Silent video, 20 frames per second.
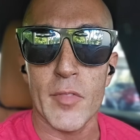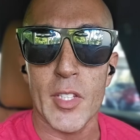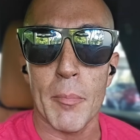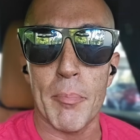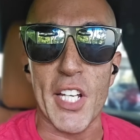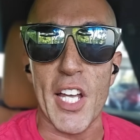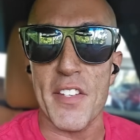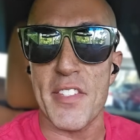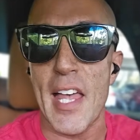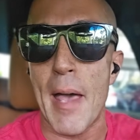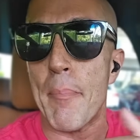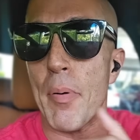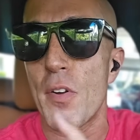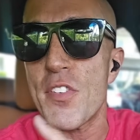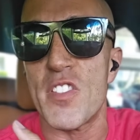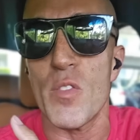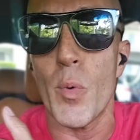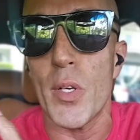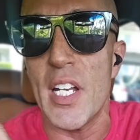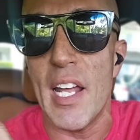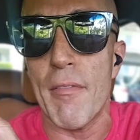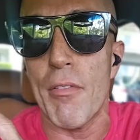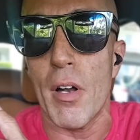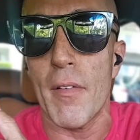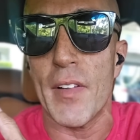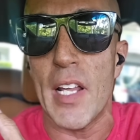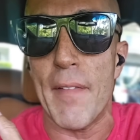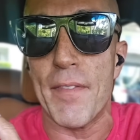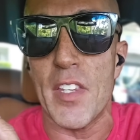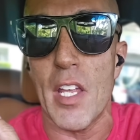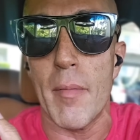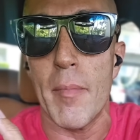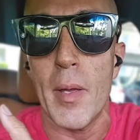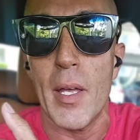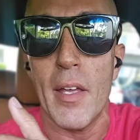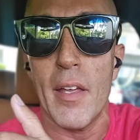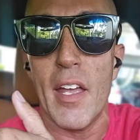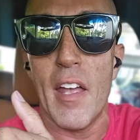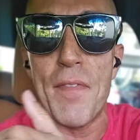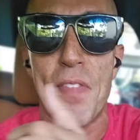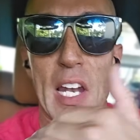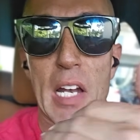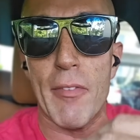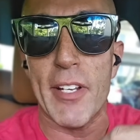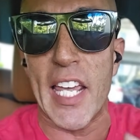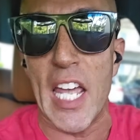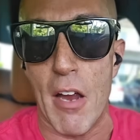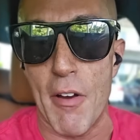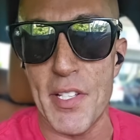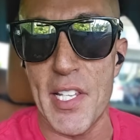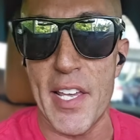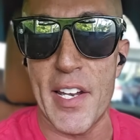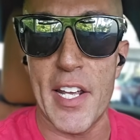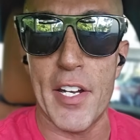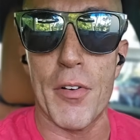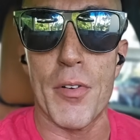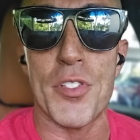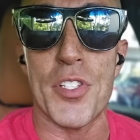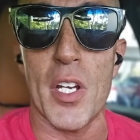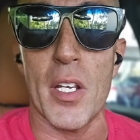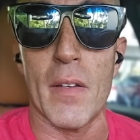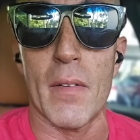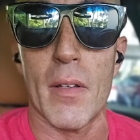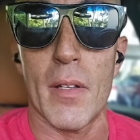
because that person would never have left them if they never carried that energy.